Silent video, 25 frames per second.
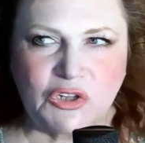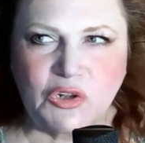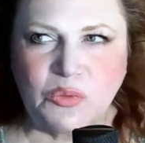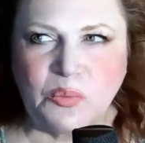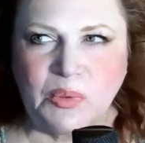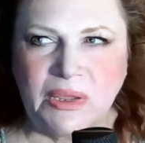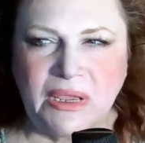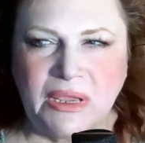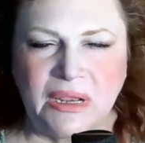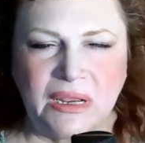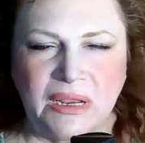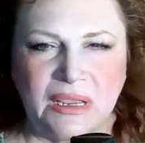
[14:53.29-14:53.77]

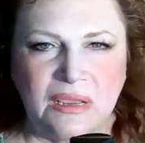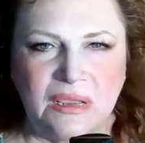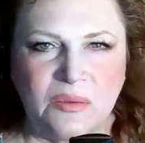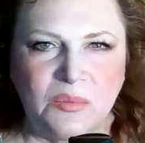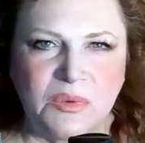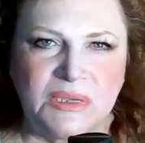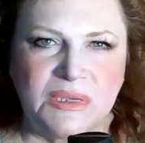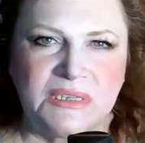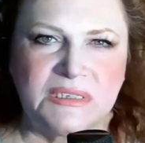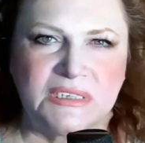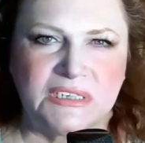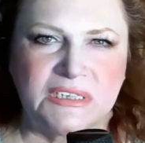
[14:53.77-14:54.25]
but it
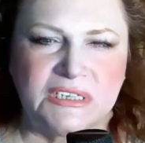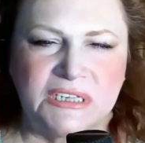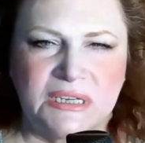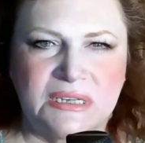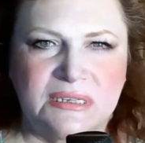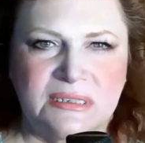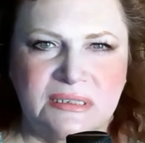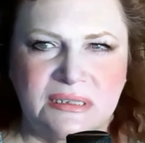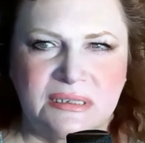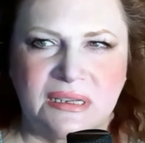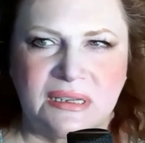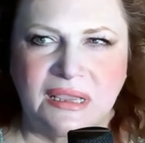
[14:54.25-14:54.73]
was
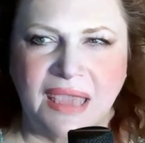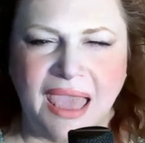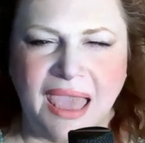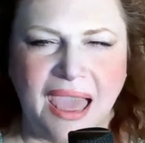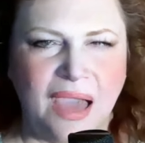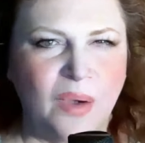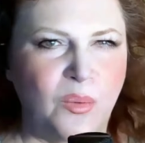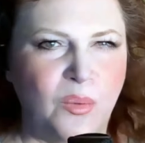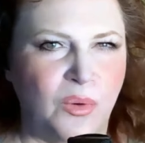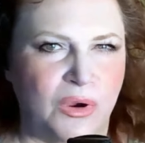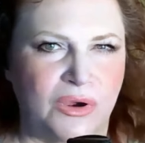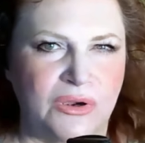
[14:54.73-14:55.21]
just
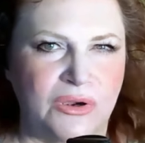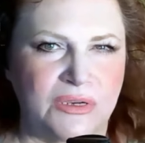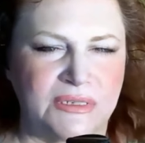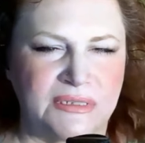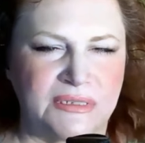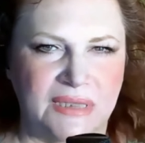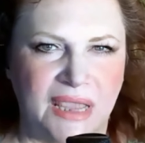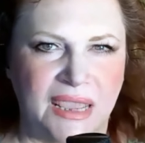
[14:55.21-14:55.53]
ours,